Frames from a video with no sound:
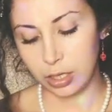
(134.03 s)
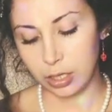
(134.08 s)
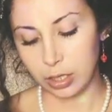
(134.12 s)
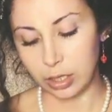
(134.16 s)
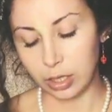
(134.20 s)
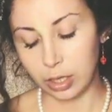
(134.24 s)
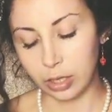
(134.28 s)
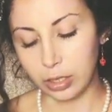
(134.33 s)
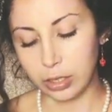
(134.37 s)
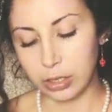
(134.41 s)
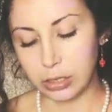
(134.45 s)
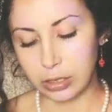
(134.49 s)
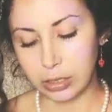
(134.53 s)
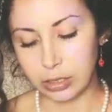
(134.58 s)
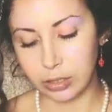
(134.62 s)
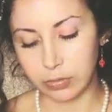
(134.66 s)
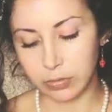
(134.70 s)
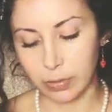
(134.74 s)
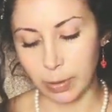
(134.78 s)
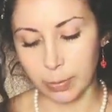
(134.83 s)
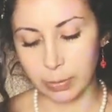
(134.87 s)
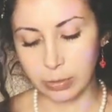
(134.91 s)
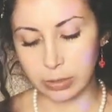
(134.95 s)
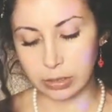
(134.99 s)
The
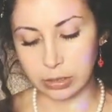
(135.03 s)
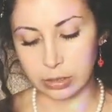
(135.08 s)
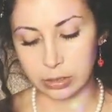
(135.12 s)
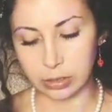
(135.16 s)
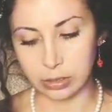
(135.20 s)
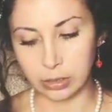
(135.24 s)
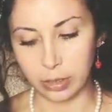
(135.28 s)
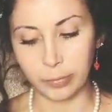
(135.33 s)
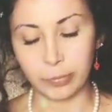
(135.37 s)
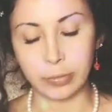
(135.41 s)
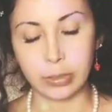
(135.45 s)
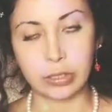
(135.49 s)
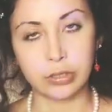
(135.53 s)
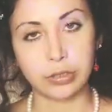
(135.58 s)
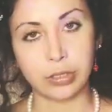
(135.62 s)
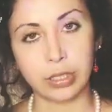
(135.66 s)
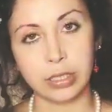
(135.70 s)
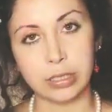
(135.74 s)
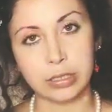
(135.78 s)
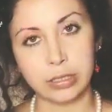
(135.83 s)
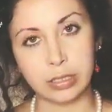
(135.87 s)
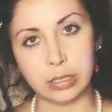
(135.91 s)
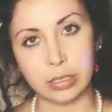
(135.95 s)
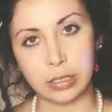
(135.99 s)
artist represents something
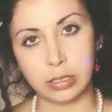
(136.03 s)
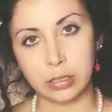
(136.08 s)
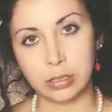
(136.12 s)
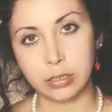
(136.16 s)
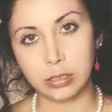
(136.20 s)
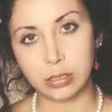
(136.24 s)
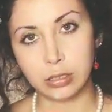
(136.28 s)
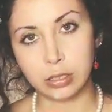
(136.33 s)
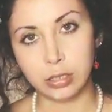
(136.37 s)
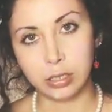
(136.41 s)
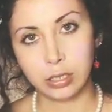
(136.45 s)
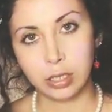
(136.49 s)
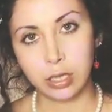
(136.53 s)
transcendent.